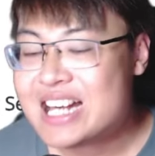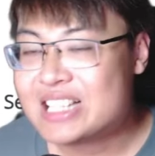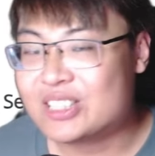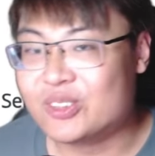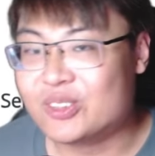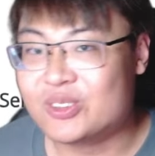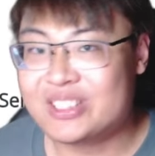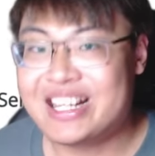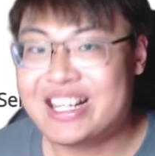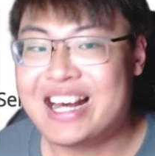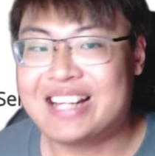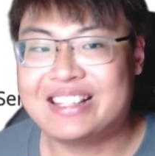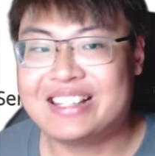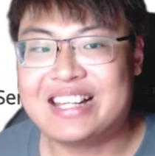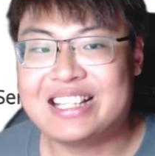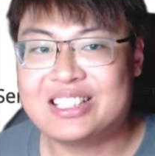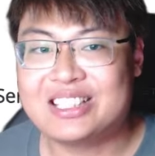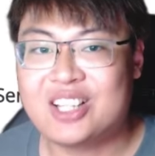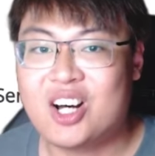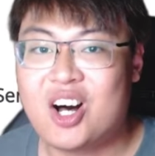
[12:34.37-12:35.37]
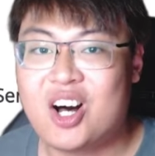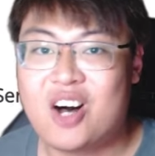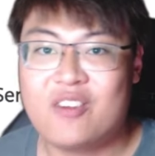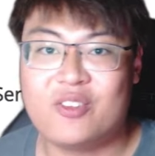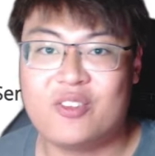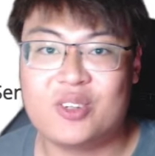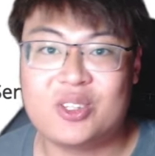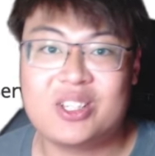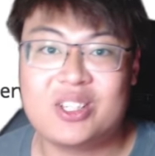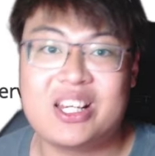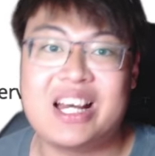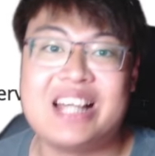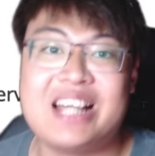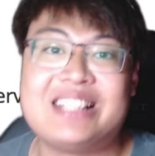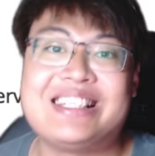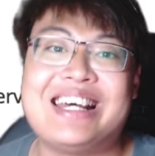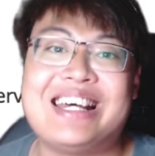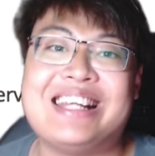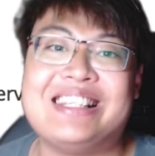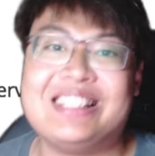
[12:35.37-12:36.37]
So yeah, that's all for today,
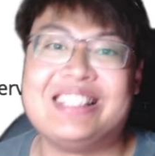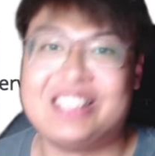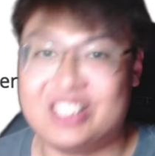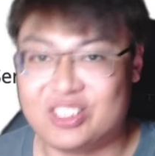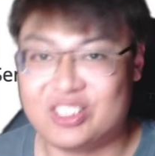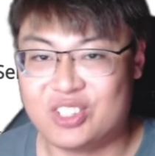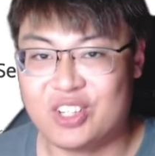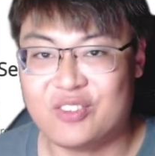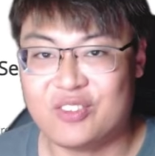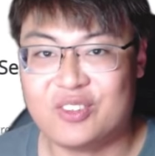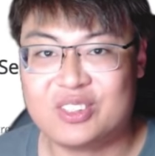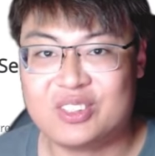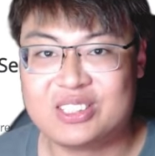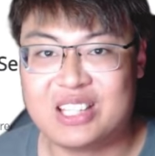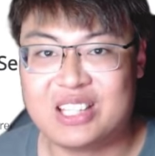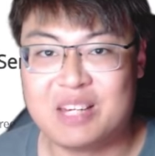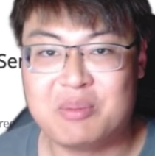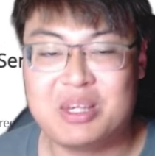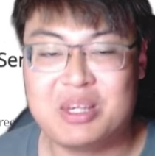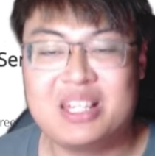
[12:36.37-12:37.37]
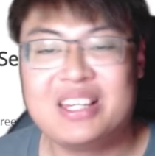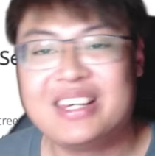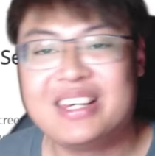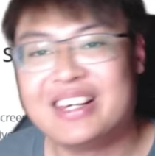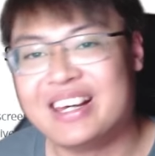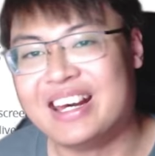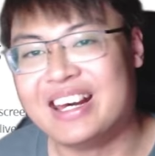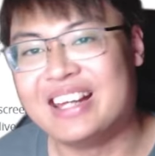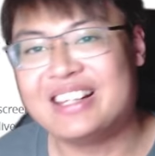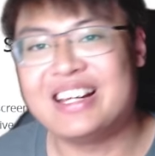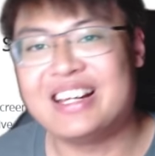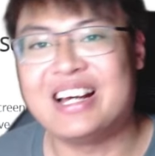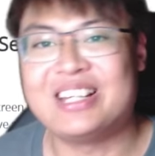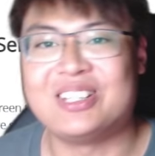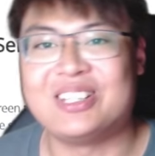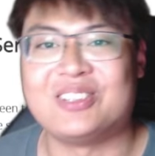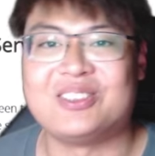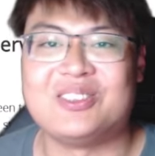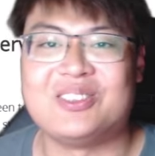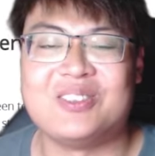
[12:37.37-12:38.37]
guys. And this is JForce Gaming, and I
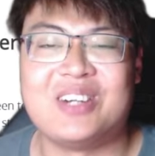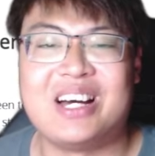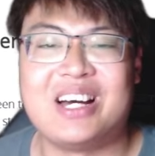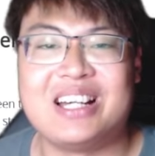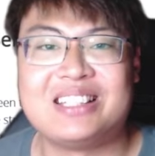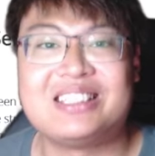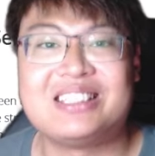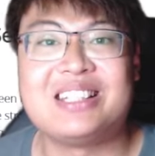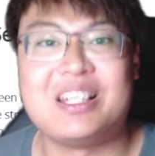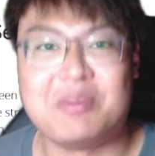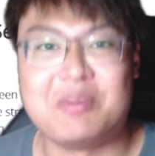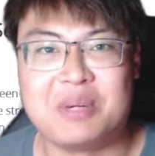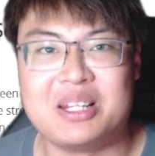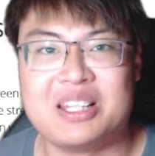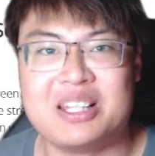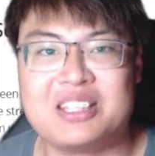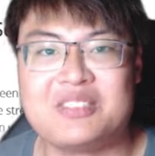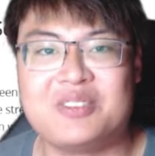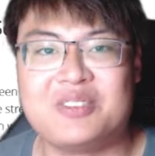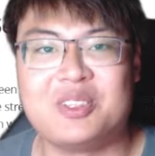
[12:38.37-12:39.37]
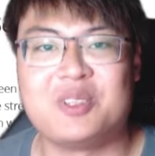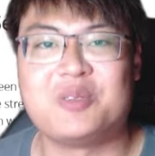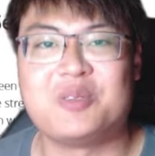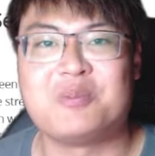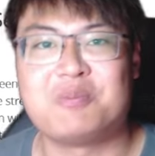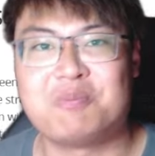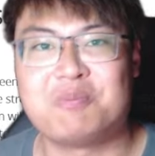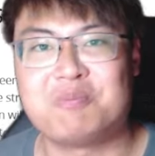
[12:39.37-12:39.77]
shall see you guys in my next video.